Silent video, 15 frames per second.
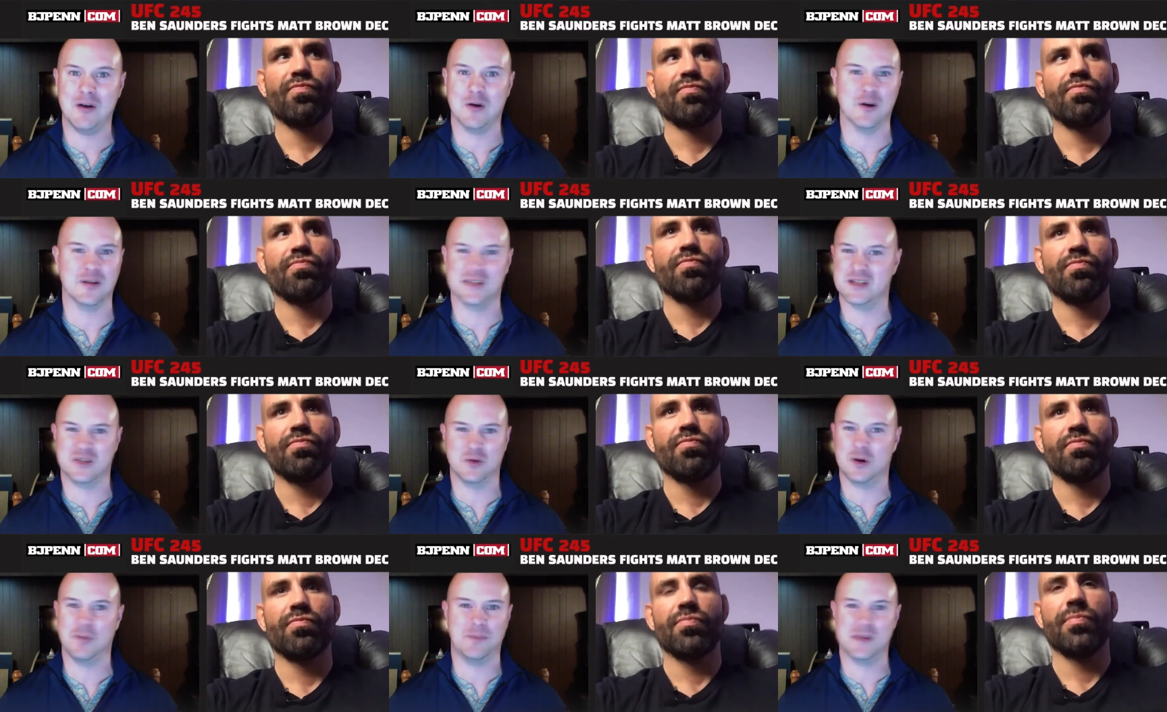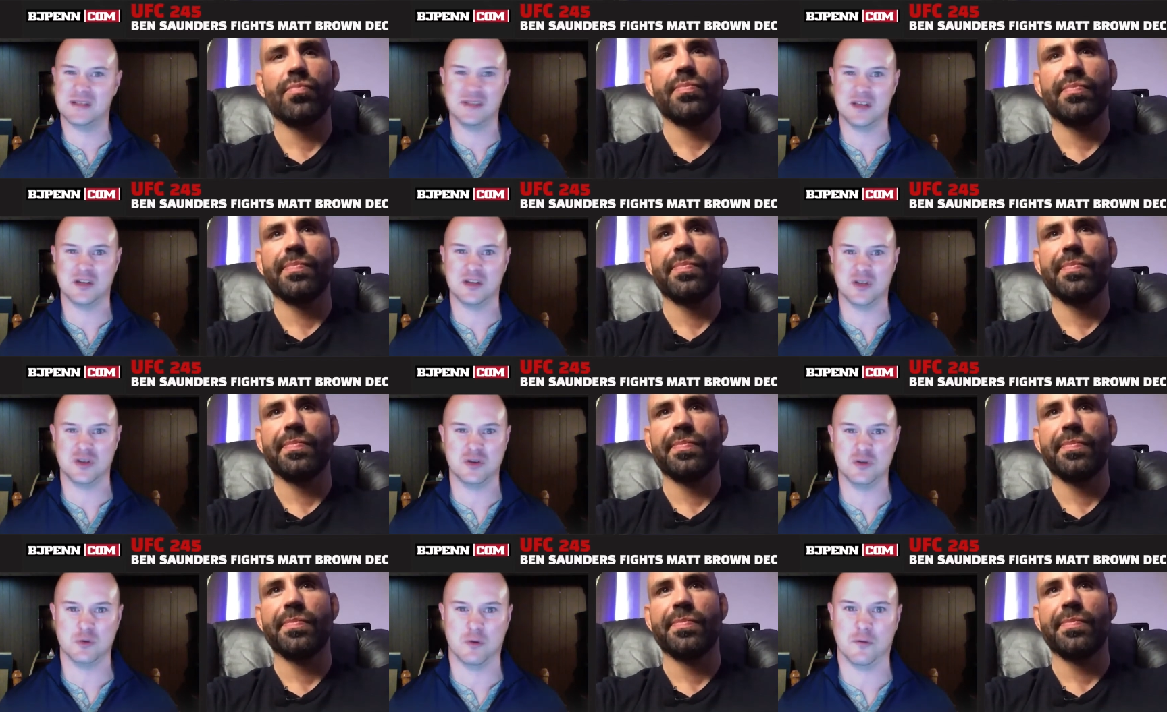Speaker 1: Or is it sort of business as
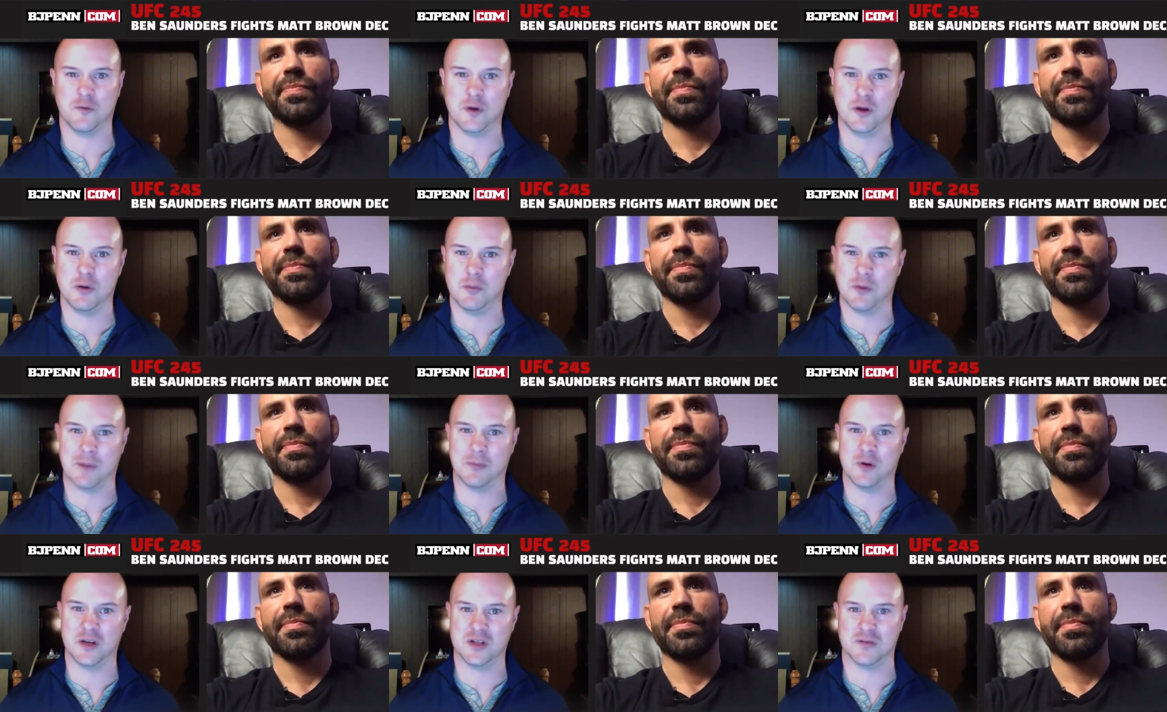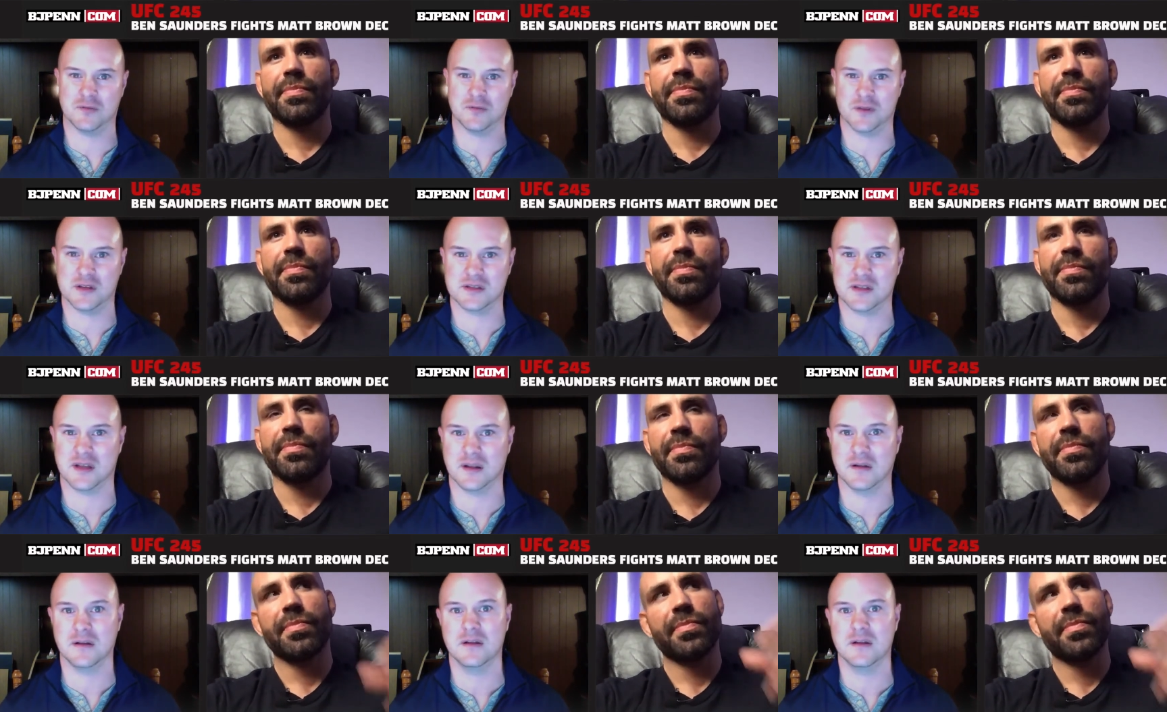usual for you in preparation for this thing?